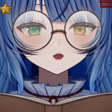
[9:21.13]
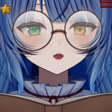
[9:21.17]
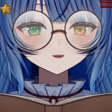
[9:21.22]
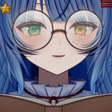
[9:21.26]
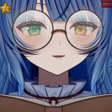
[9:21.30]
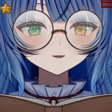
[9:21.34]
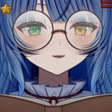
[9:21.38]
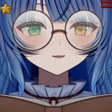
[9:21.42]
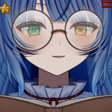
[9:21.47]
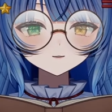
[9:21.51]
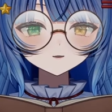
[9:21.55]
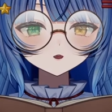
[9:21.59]

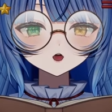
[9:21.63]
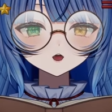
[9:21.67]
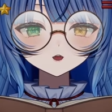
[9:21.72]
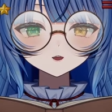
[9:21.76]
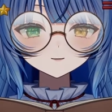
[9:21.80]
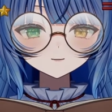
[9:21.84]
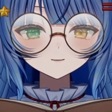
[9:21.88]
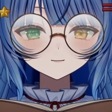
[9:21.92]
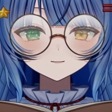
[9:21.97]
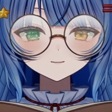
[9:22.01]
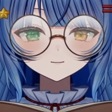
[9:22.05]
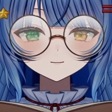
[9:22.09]
these
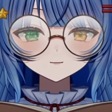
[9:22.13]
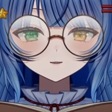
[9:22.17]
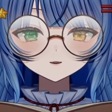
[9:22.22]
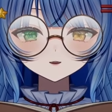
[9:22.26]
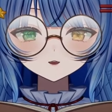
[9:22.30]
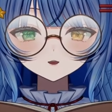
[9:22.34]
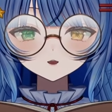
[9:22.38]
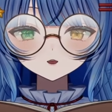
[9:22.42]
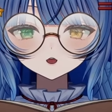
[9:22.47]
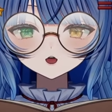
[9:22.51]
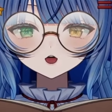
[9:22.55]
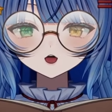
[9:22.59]
checks to
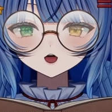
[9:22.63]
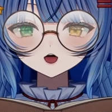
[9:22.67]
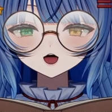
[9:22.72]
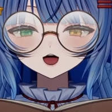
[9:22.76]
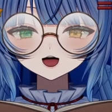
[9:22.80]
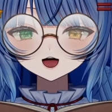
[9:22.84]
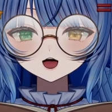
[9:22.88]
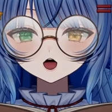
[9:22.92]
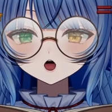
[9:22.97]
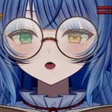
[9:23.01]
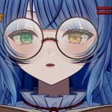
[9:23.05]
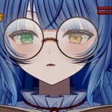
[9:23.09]
see
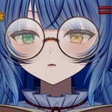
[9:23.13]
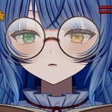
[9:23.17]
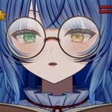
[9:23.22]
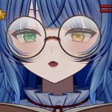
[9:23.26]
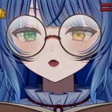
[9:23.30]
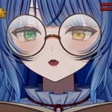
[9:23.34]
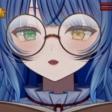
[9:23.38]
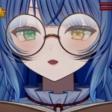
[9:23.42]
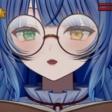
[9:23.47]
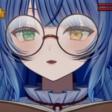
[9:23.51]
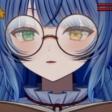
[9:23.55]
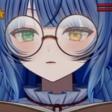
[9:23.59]
how
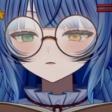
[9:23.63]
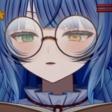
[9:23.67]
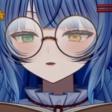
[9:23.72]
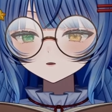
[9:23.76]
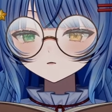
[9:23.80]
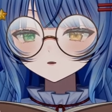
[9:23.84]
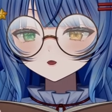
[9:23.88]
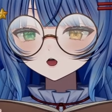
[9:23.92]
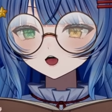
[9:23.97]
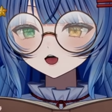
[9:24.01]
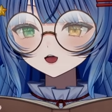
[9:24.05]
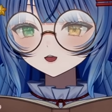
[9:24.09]
well you
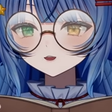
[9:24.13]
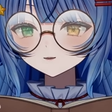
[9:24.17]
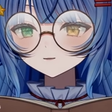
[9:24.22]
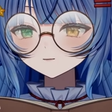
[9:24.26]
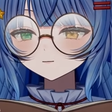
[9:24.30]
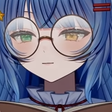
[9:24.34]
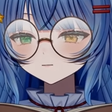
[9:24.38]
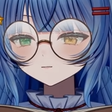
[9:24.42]
do at